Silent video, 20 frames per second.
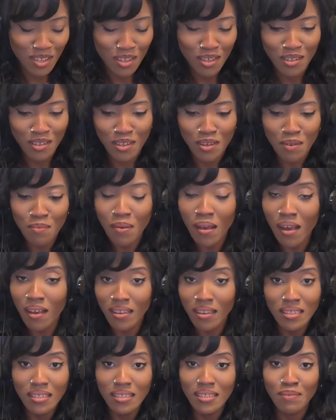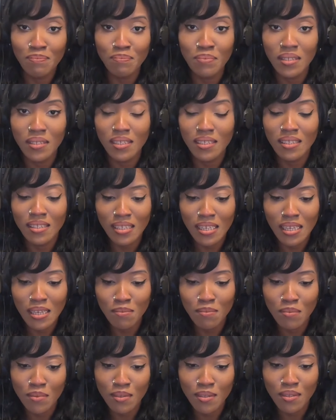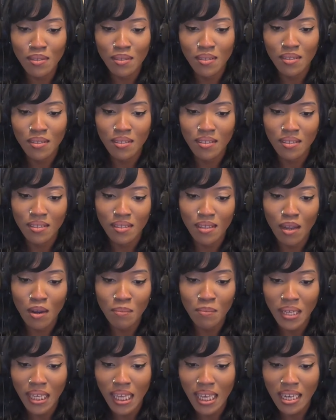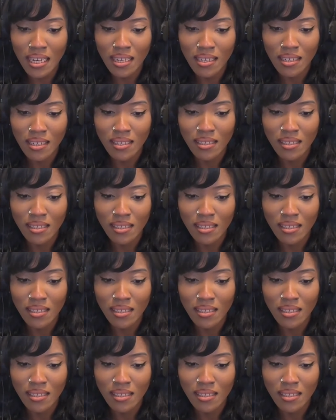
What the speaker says: An apocalypse, it seems. Armageddon.